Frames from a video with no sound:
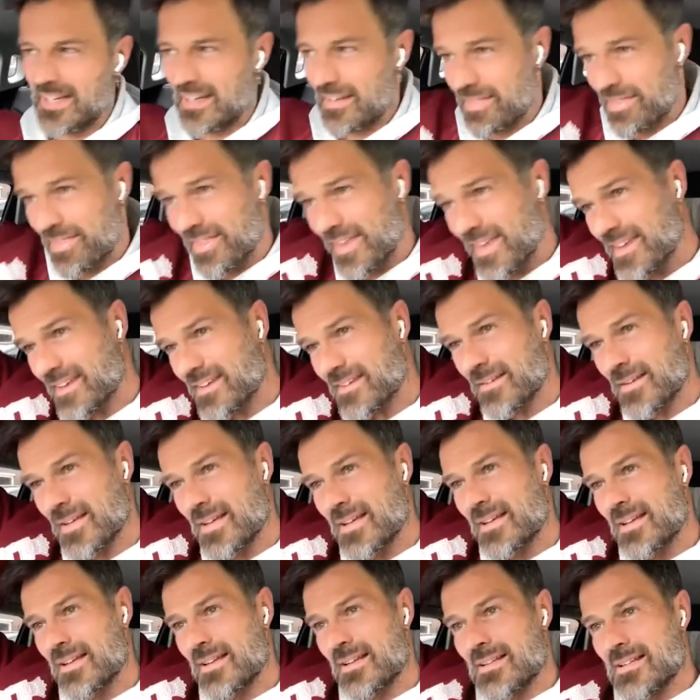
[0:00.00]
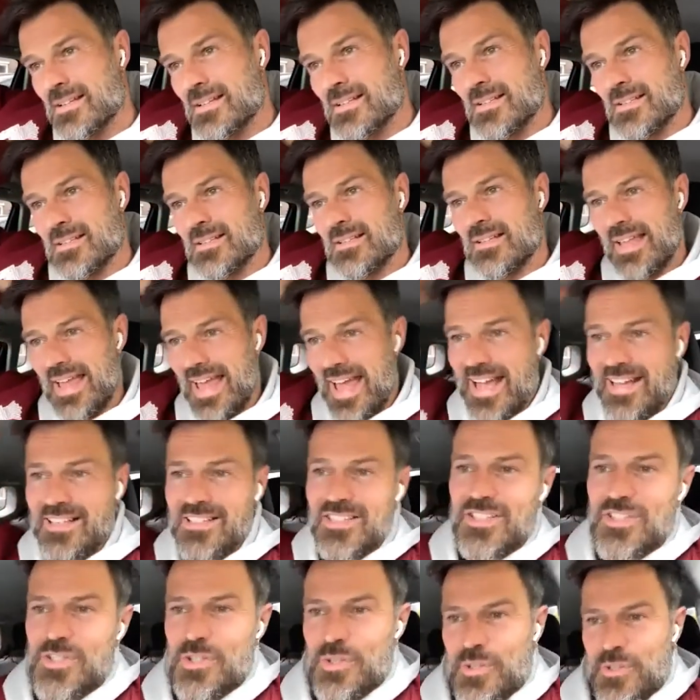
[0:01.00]
And I think
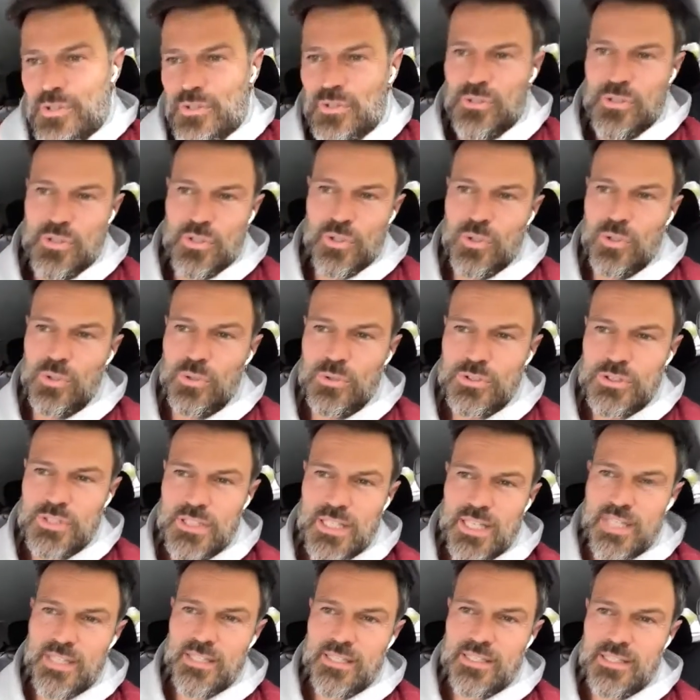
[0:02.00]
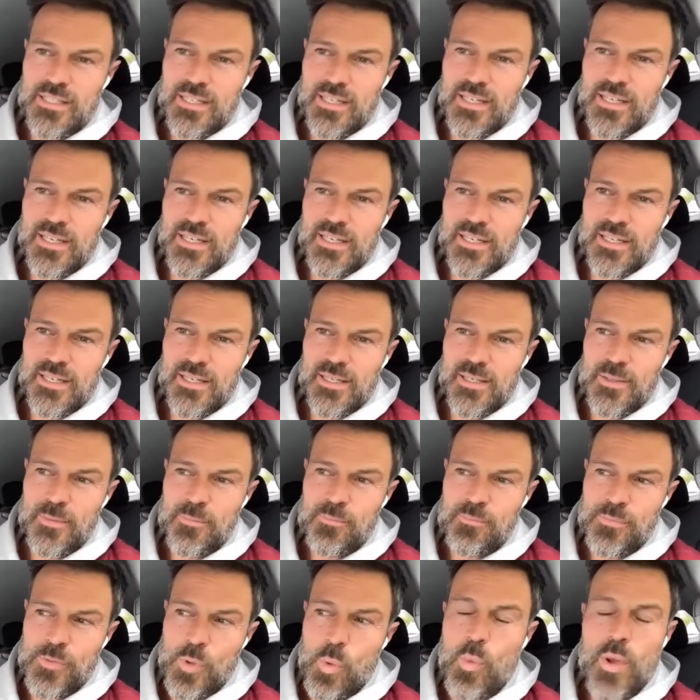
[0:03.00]
external goals, like
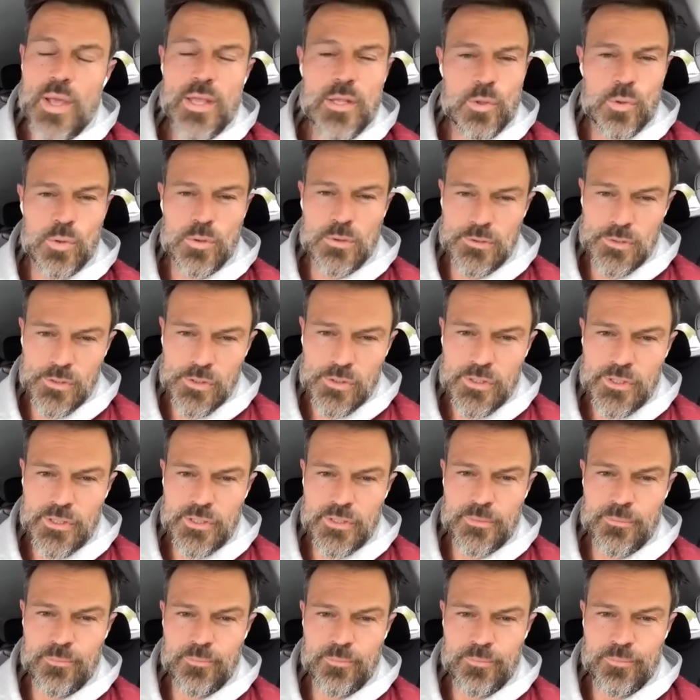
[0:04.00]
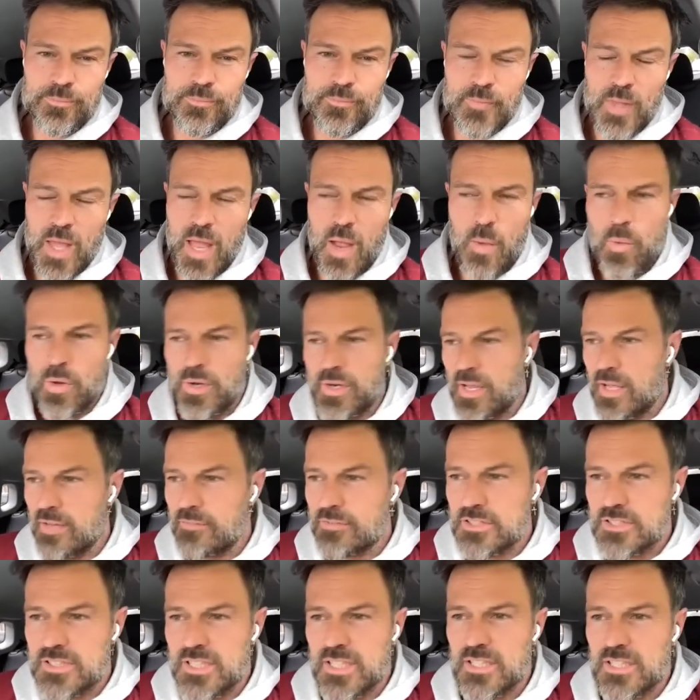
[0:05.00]
the way you look, I want to
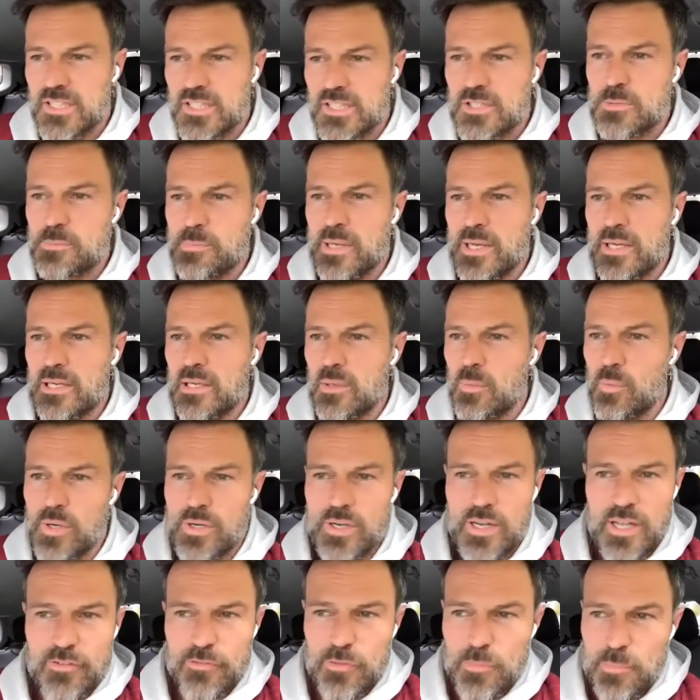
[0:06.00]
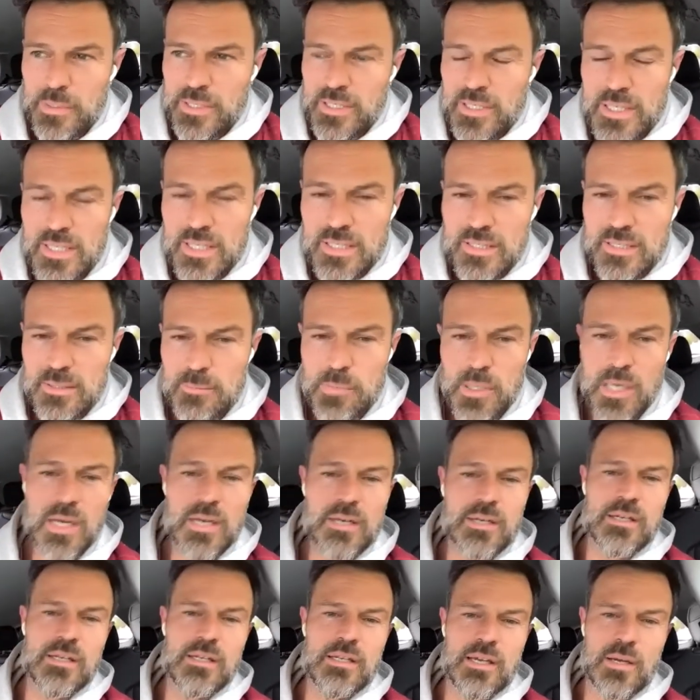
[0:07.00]
have a six pack, I want to have a bikini
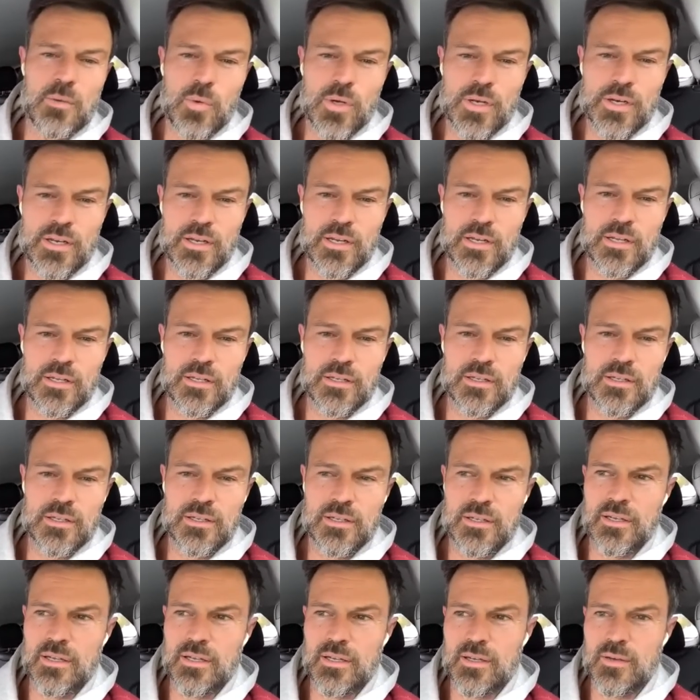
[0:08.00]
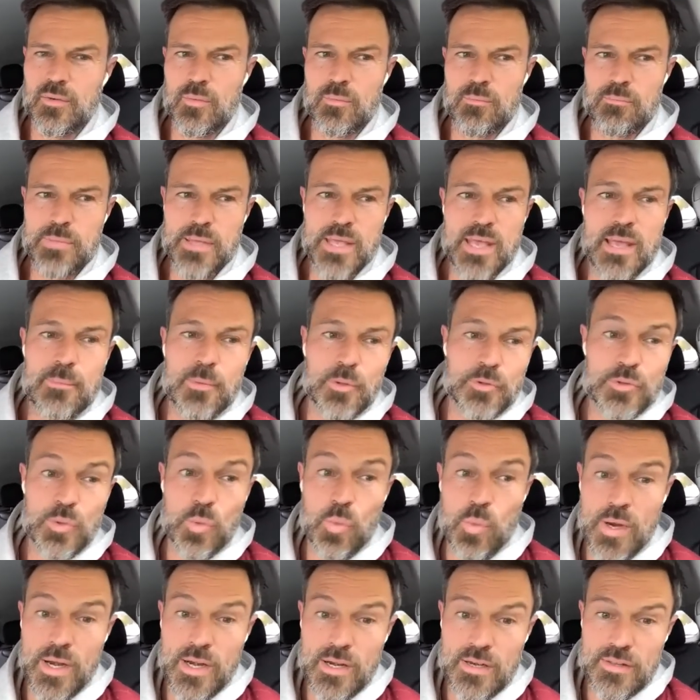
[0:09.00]
body, I want to be able to
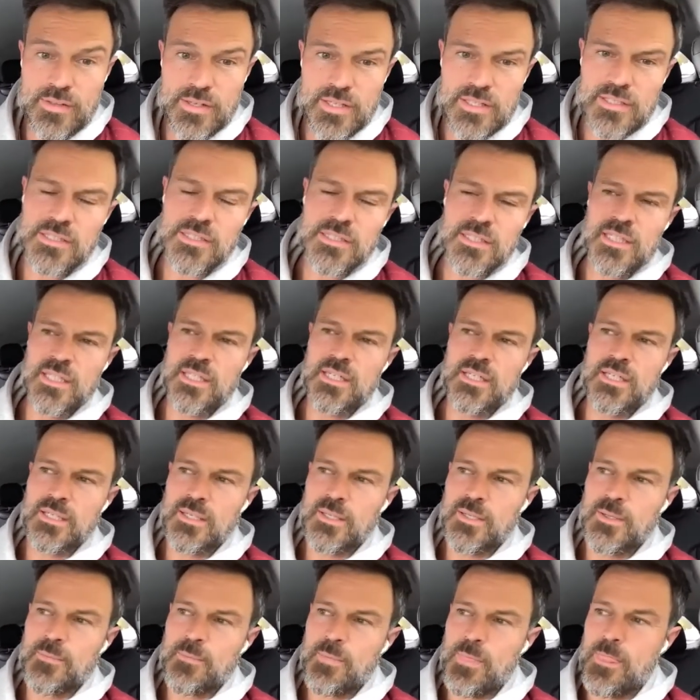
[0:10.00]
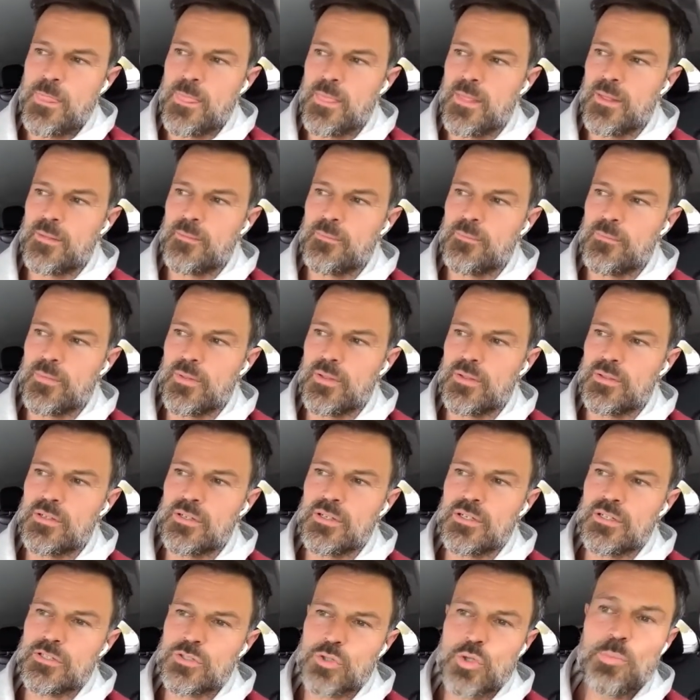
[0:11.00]
wear this.
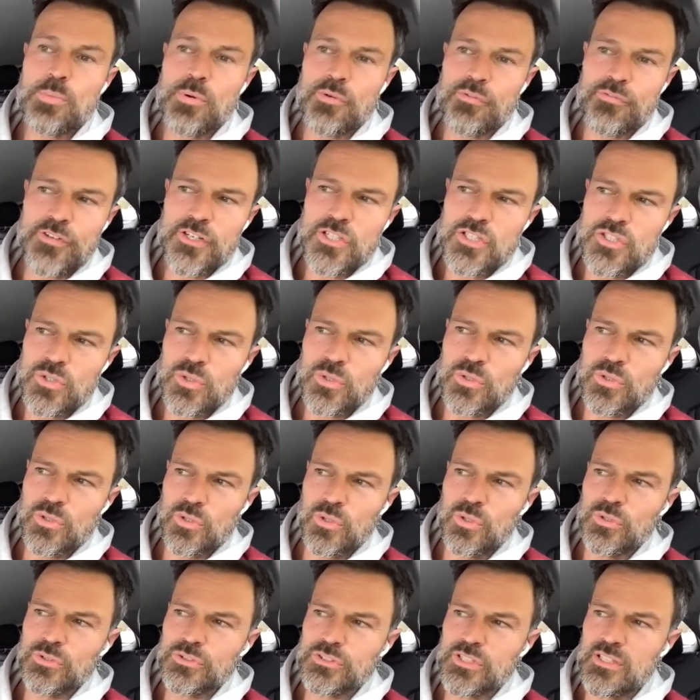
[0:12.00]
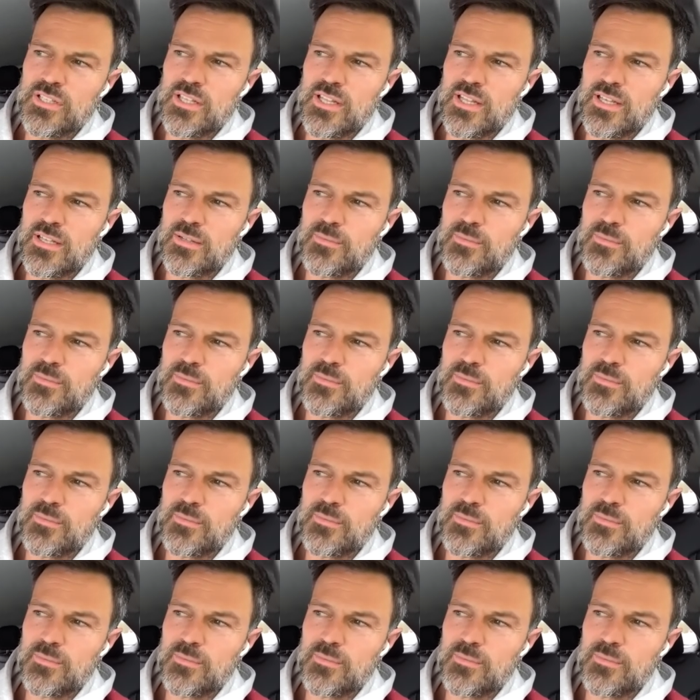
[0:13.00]
They're superficial goals, and